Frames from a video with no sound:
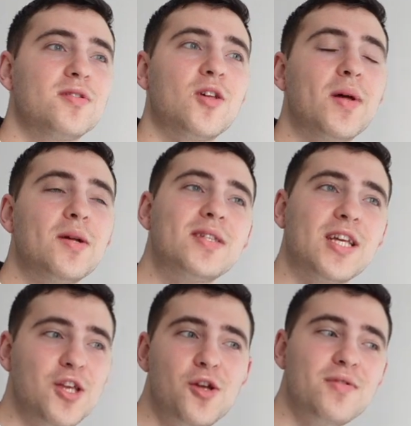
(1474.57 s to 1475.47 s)
So when I was
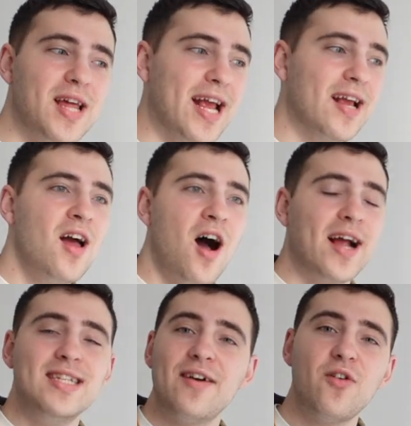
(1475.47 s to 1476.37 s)
at uni,
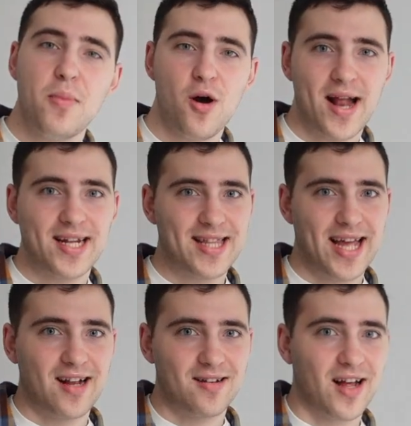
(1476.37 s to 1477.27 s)
I never put
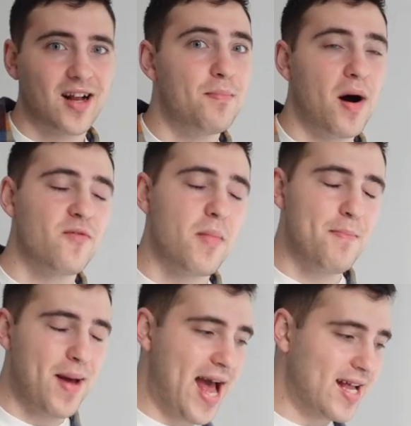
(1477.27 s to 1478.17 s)
anything like above
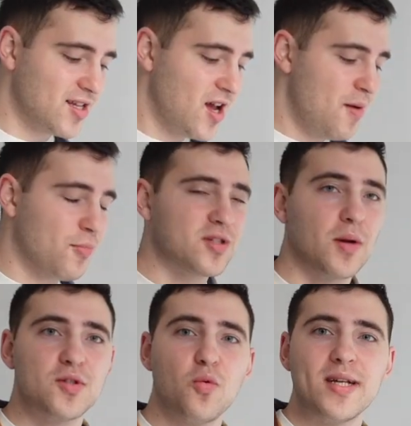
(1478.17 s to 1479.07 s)
my bed because
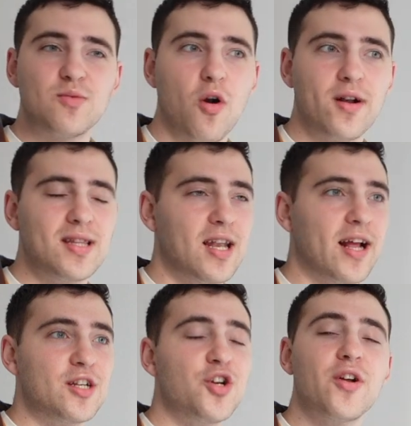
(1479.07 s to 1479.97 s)
I was always worried that
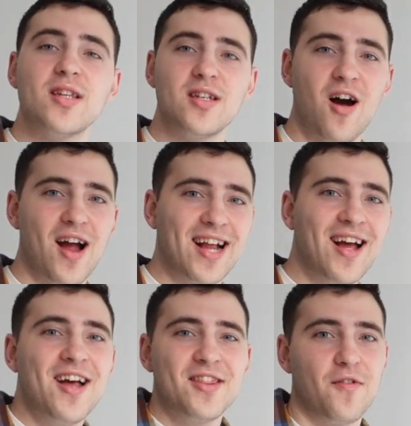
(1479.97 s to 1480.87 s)
like during the night,